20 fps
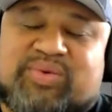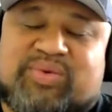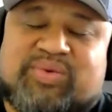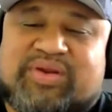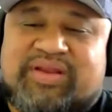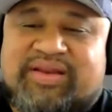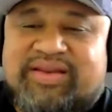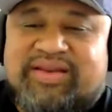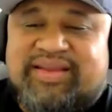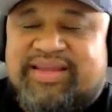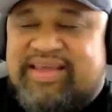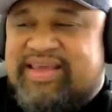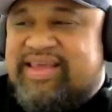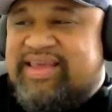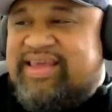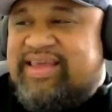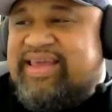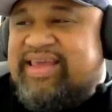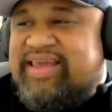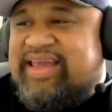Auckland.
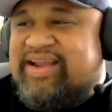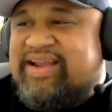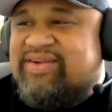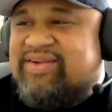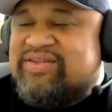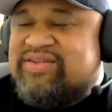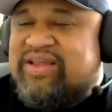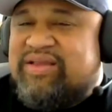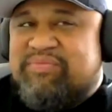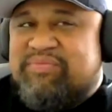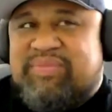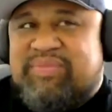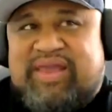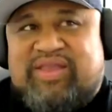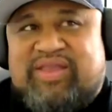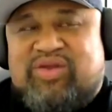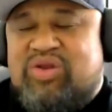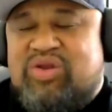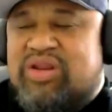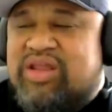And I was like,
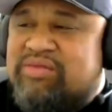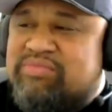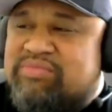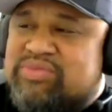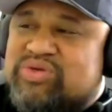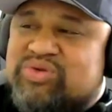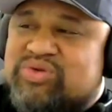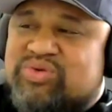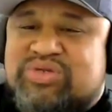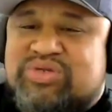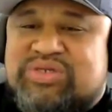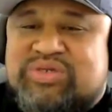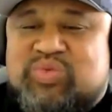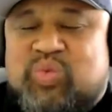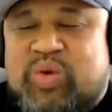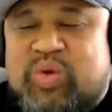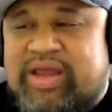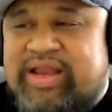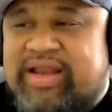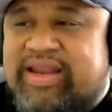man, you named yours
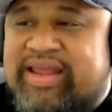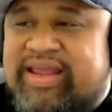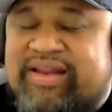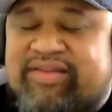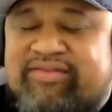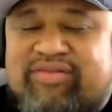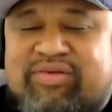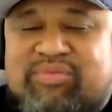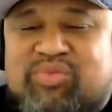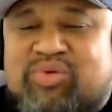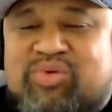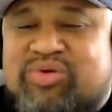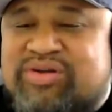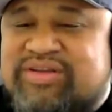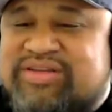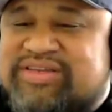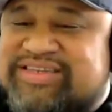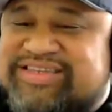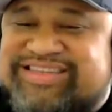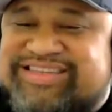Wayne Henry
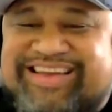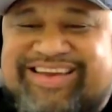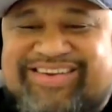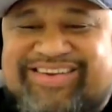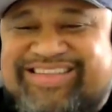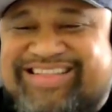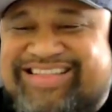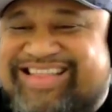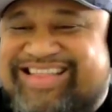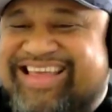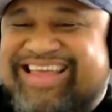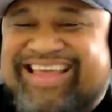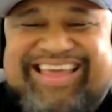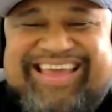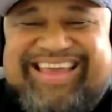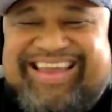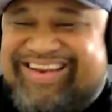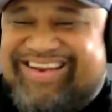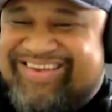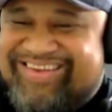Mortgages. How did,
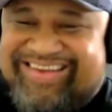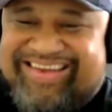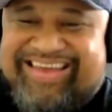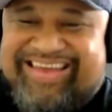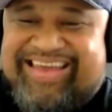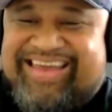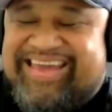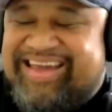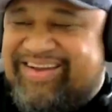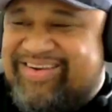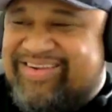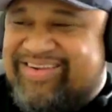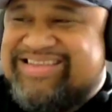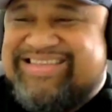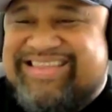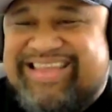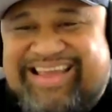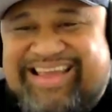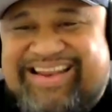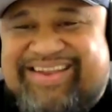you know, how does
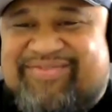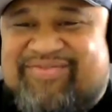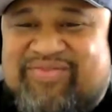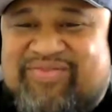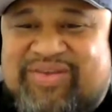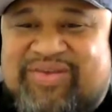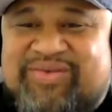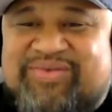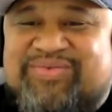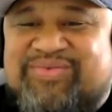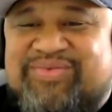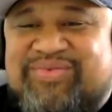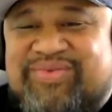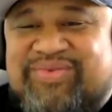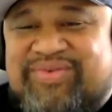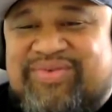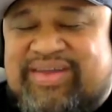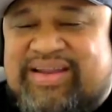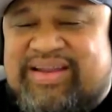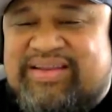that feel?
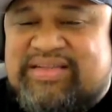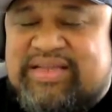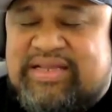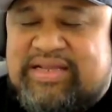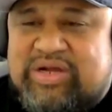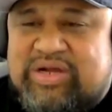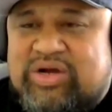He's like,